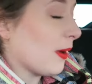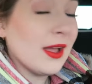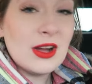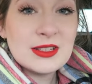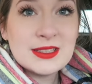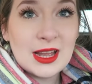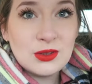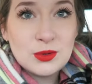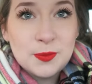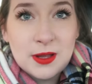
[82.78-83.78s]
But I asked
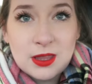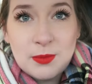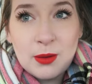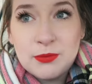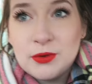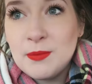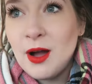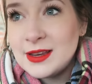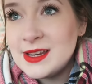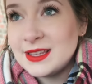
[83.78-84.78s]
Daniel to pick them up from
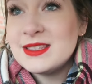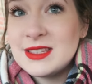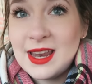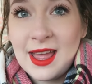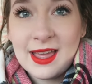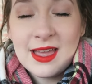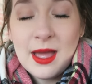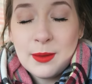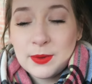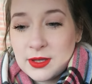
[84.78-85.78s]
mine yesterday
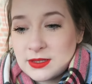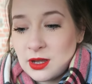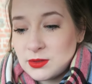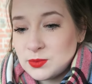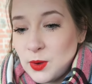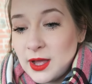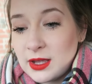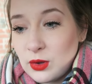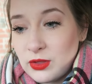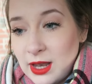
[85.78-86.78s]
because I was
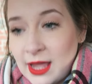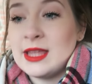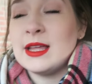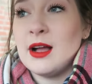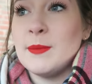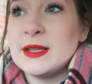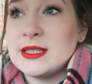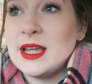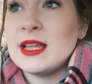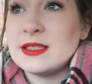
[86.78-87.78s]
working on the late and then coming
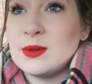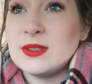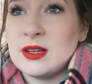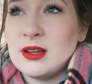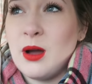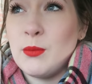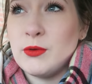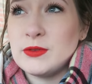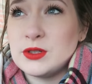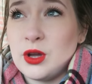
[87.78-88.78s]
to here. So I was like, I can't
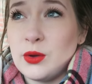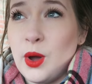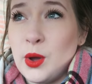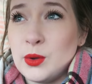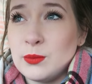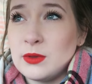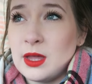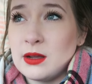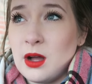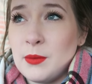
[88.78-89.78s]
bother to go home to
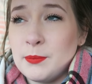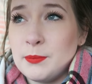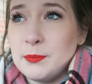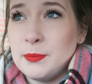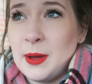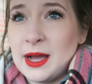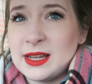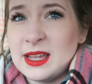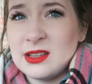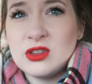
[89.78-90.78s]
then come
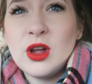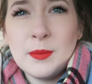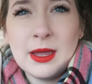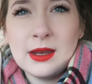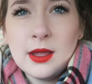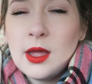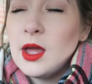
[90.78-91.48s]
back here. Do you know what I mean?